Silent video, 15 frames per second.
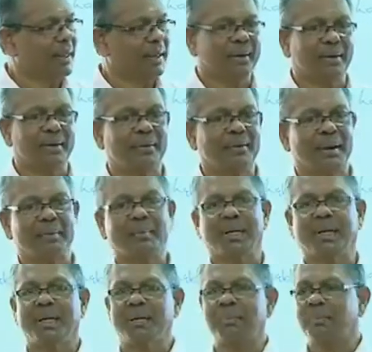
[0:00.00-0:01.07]
1
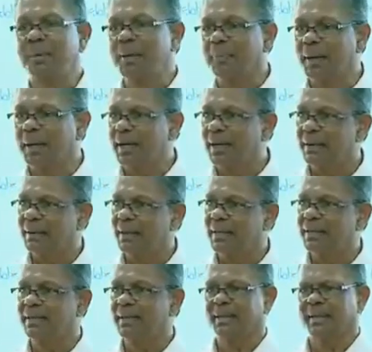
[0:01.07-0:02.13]
million people in
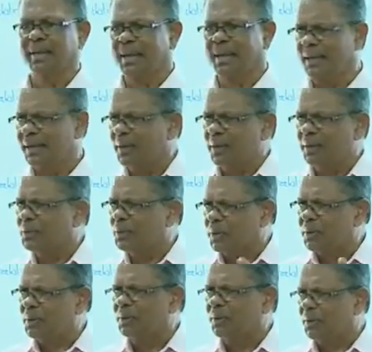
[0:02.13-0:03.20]
this city, and so
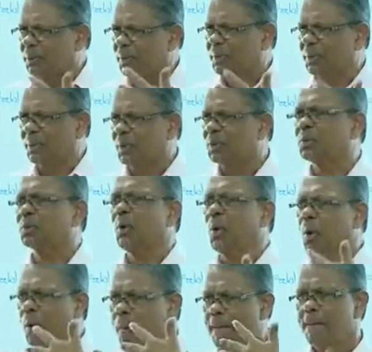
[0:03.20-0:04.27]
on and so forth.
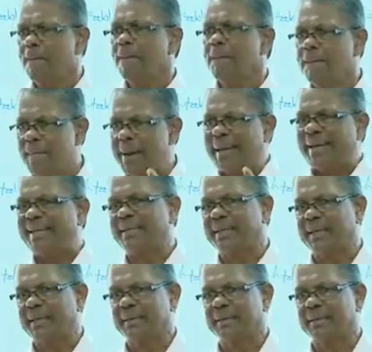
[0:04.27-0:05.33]
So many
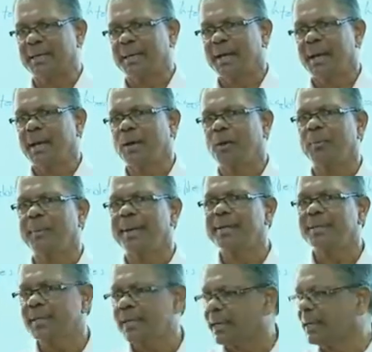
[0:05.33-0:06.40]
things. Now,
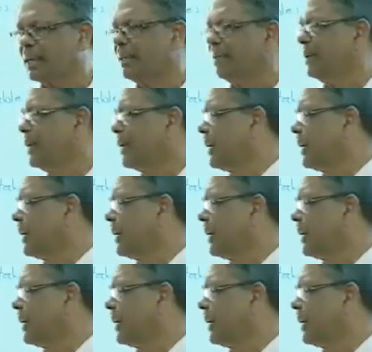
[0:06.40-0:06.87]
basically, we